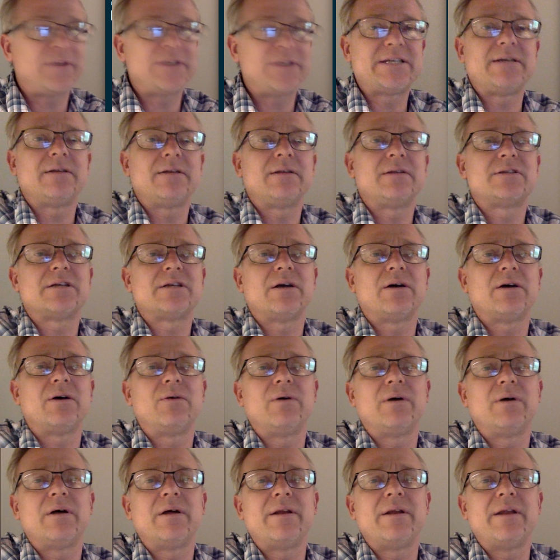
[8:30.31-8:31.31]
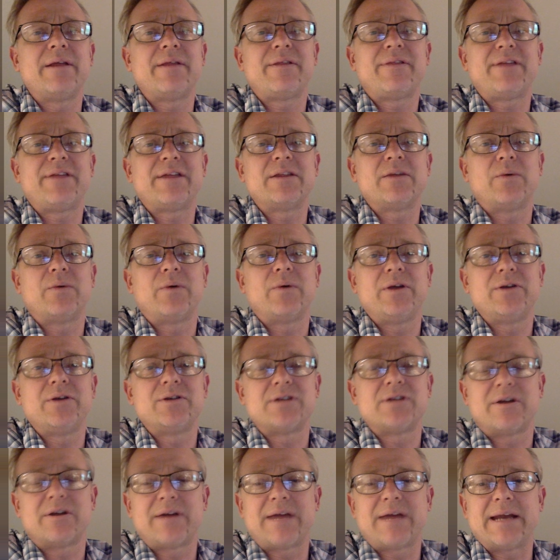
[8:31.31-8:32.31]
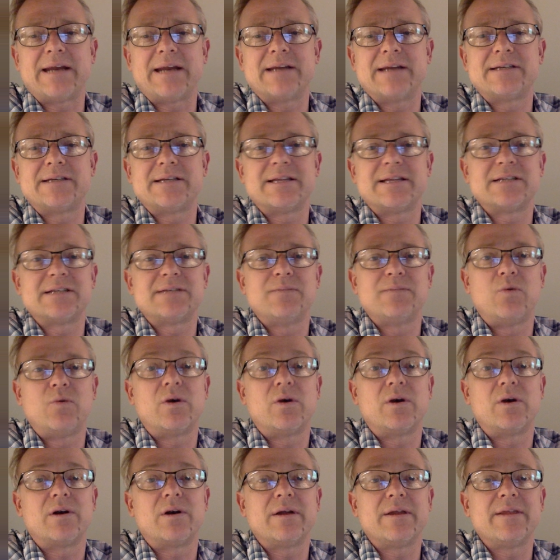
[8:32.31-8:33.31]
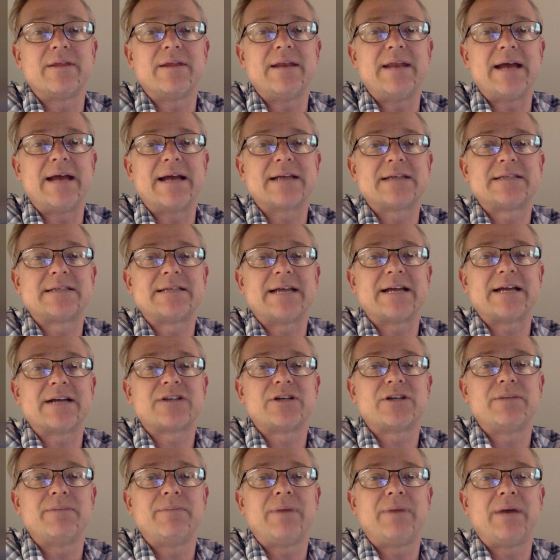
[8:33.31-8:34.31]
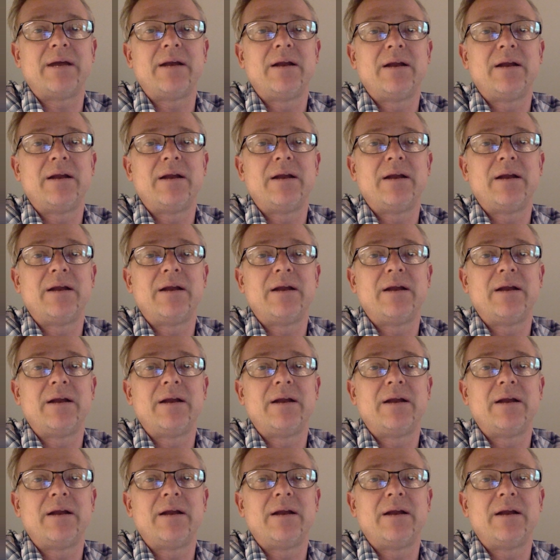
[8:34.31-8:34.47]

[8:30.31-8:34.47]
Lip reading: So another thing that we'll use, and I'll get into this more in the next section, but